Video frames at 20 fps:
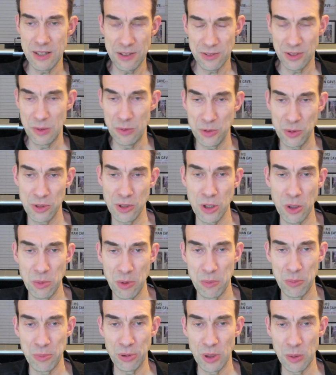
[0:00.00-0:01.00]
It seems a
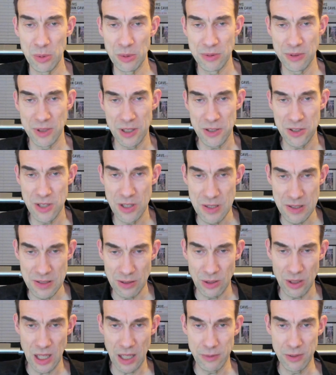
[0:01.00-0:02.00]
common problem that shoes
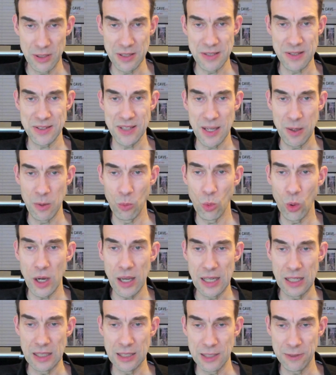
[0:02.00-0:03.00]
not having the same
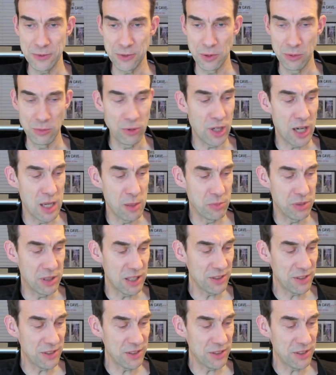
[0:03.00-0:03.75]
weight left and right,